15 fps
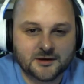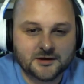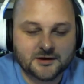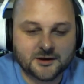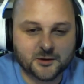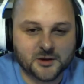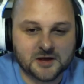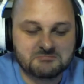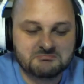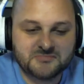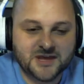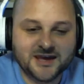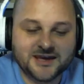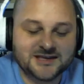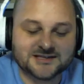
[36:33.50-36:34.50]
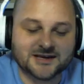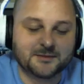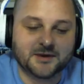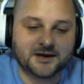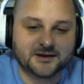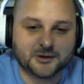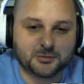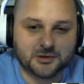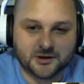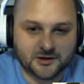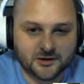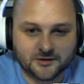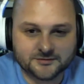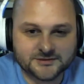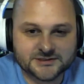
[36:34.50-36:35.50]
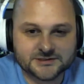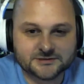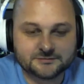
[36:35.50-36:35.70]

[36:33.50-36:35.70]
they were like, Yankees ain't making the playoffs.